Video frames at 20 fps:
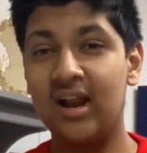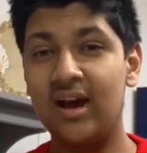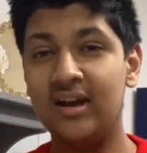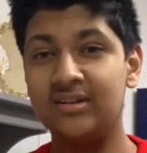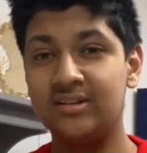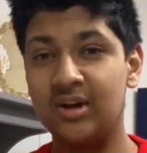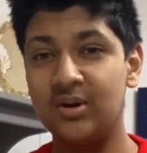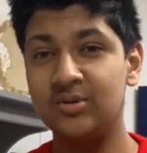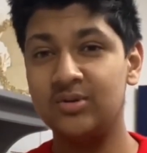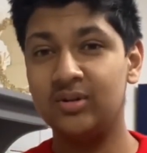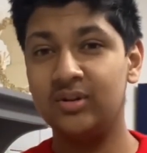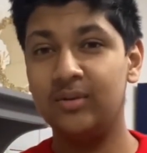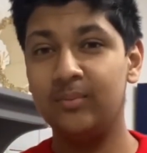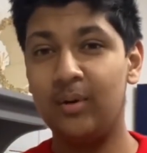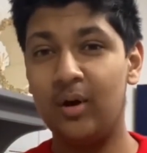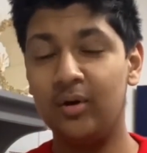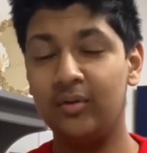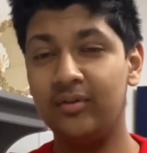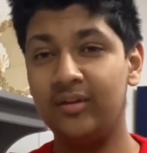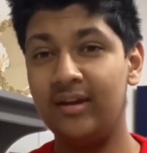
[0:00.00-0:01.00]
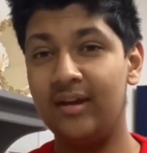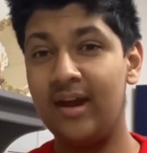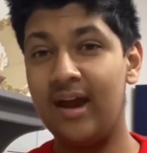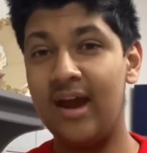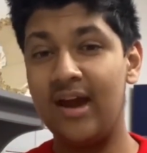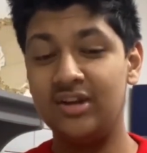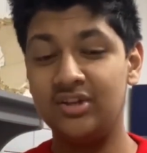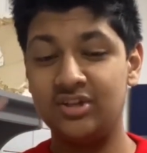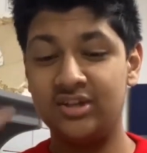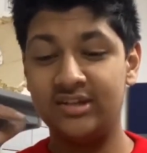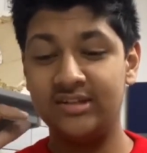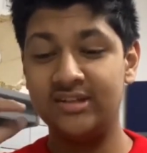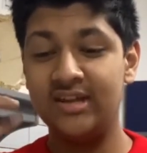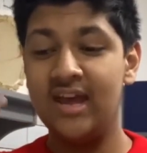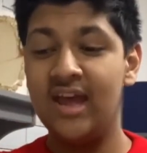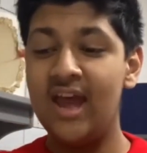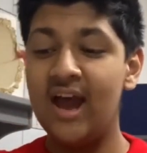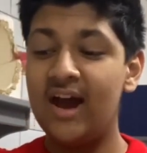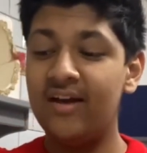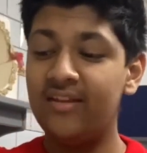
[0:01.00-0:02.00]
toast on the edges,
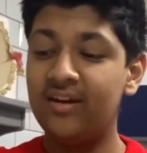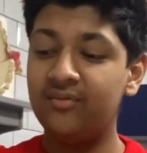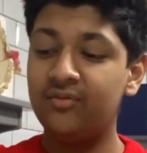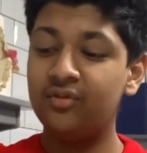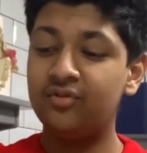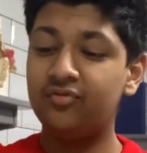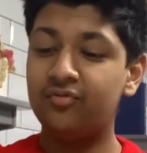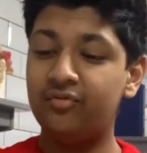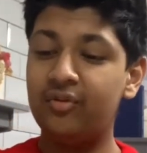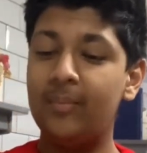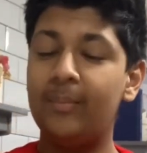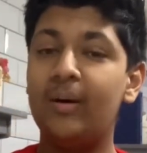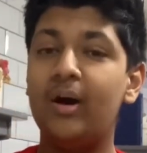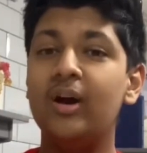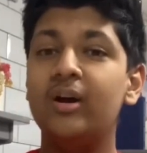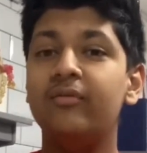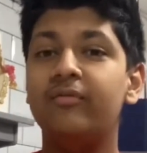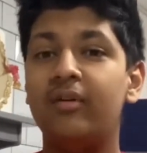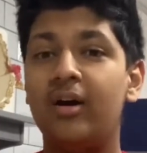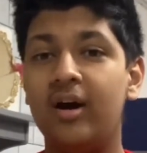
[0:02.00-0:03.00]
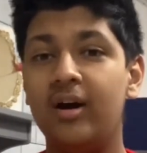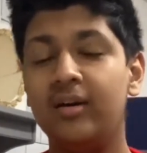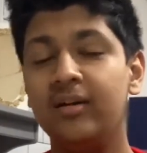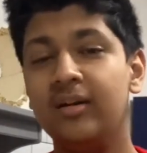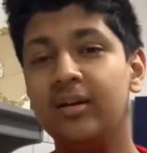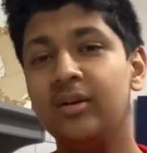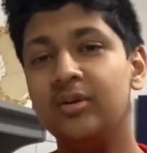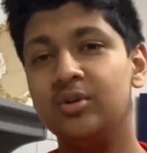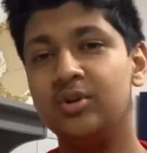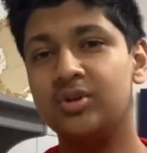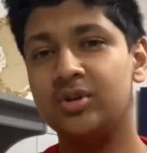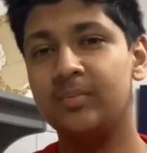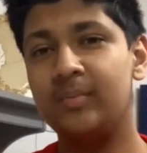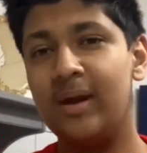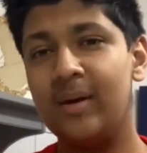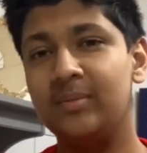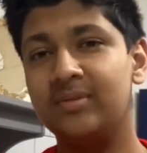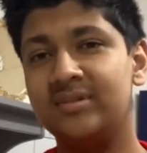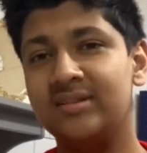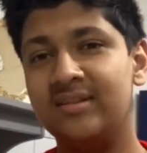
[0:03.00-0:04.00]
and then if you flip it over, you should be
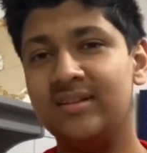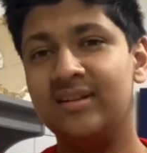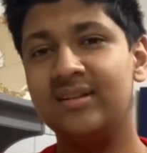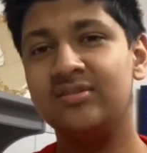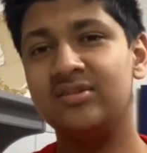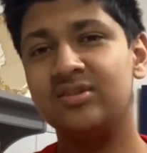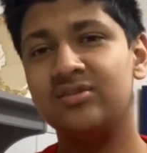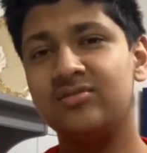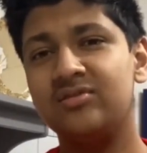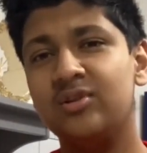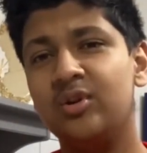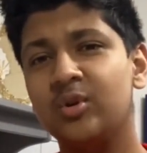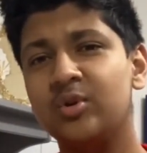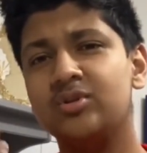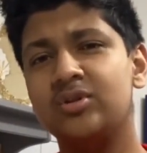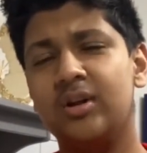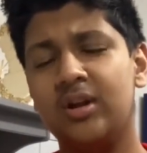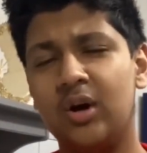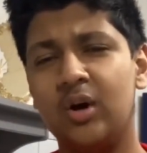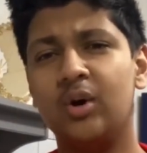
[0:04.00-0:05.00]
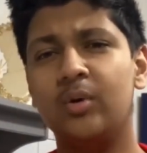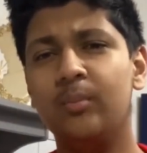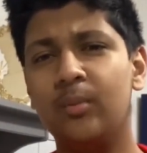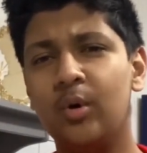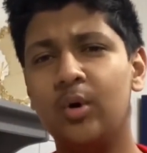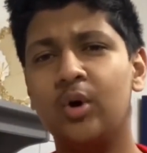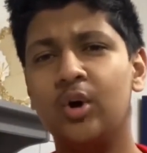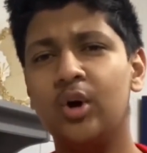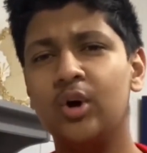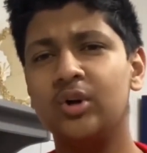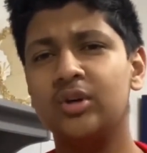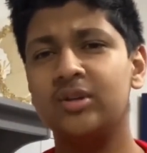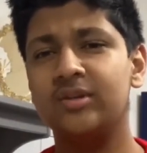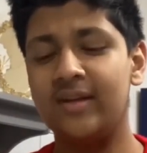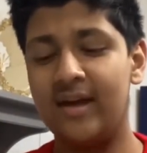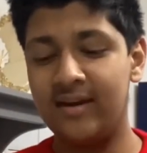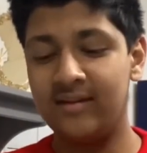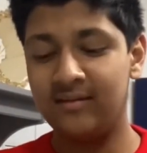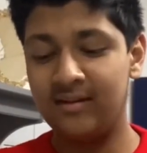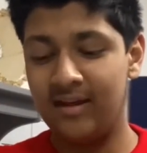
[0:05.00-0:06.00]
able to see that it just looks a lot more cooked
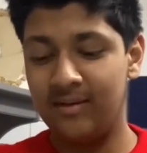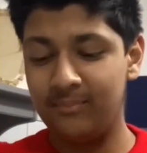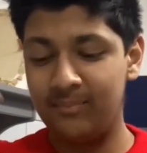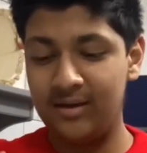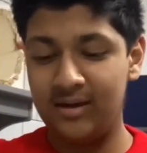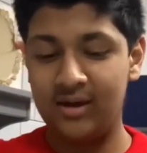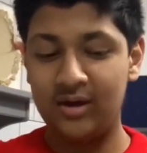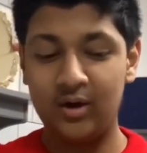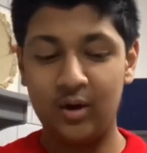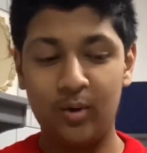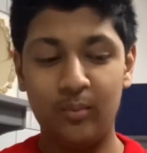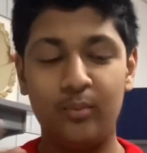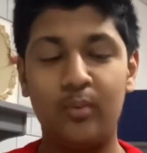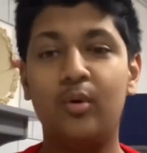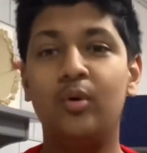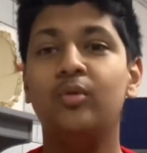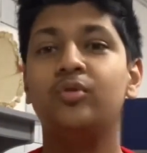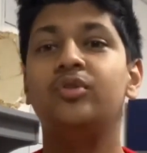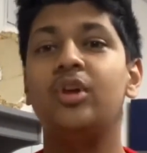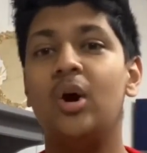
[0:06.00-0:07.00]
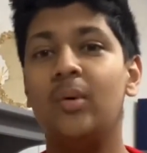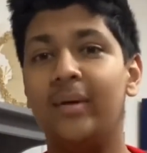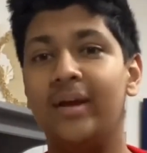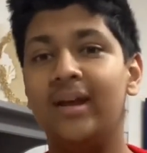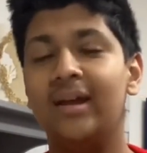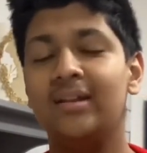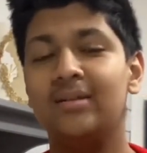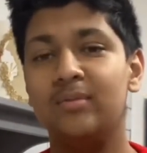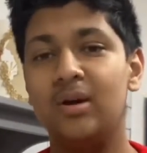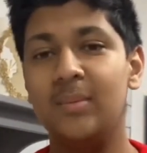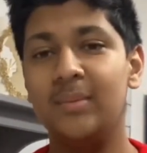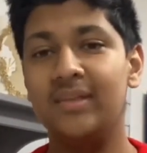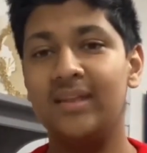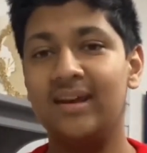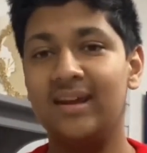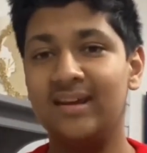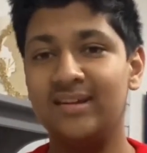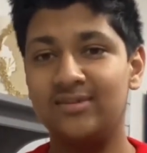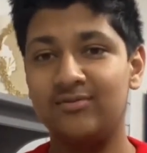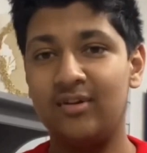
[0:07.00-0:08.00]
than it being a lot more doughy at the moment than
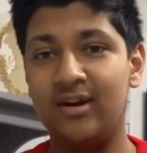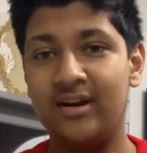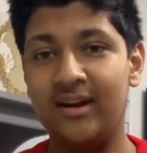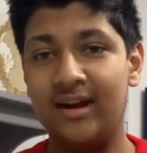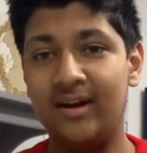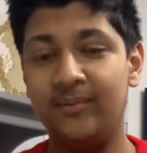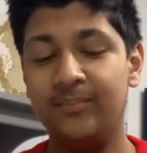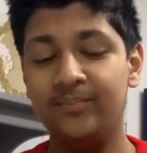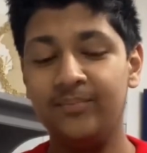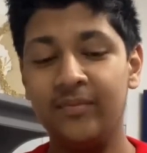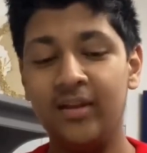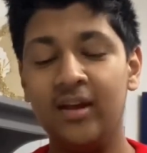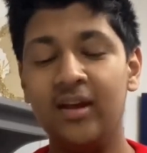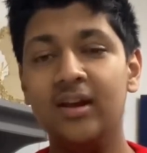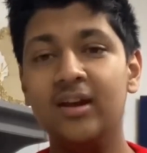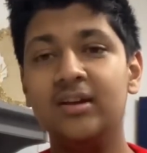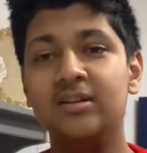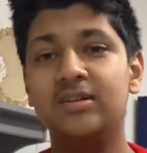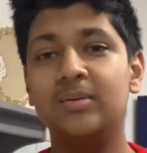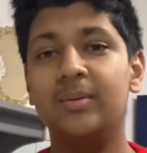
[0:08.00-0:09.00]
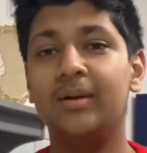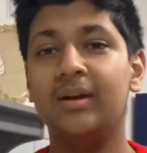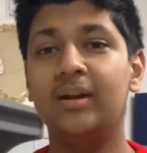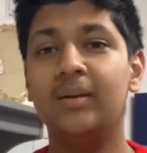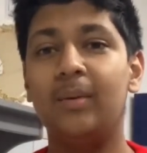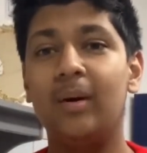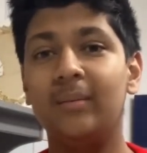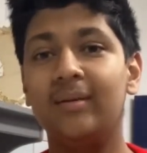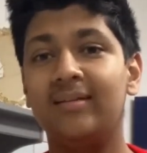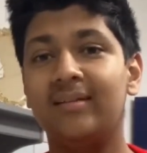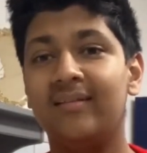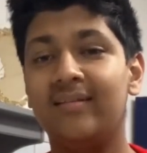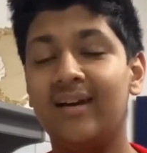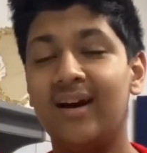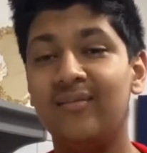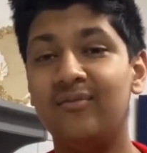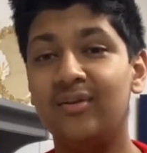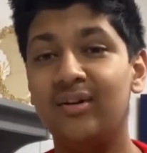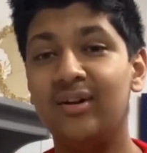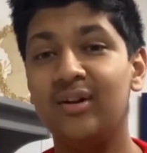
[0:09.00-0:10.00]
it is right now. So we're going to pop this in the
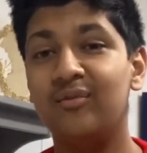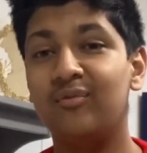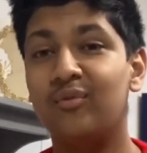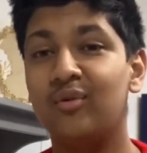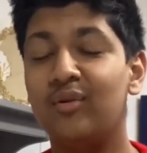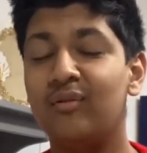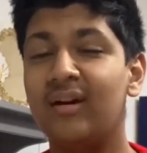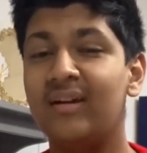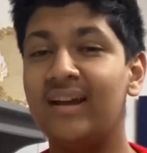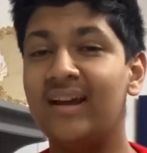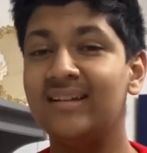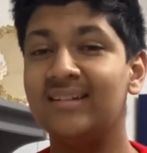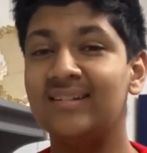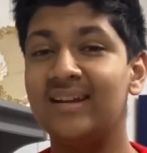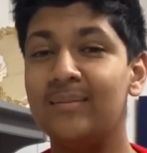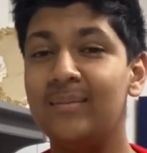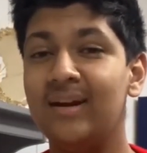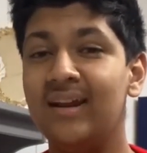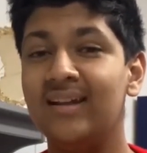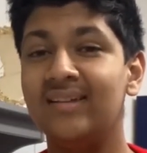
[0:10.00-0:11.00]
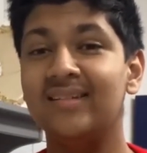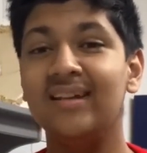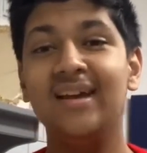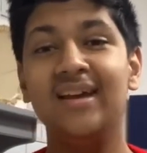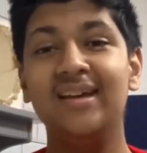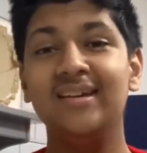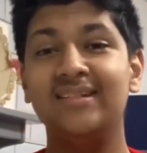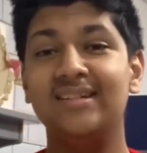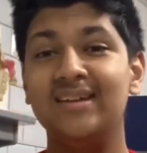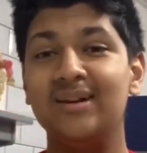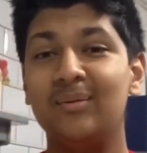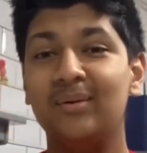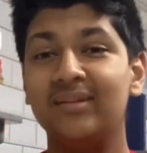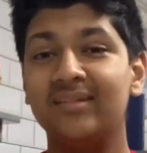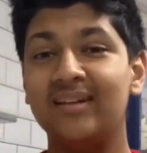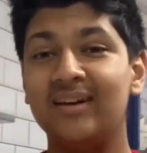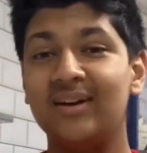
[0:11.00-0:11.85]
oven for around 8 to 10 minutes. See you once they're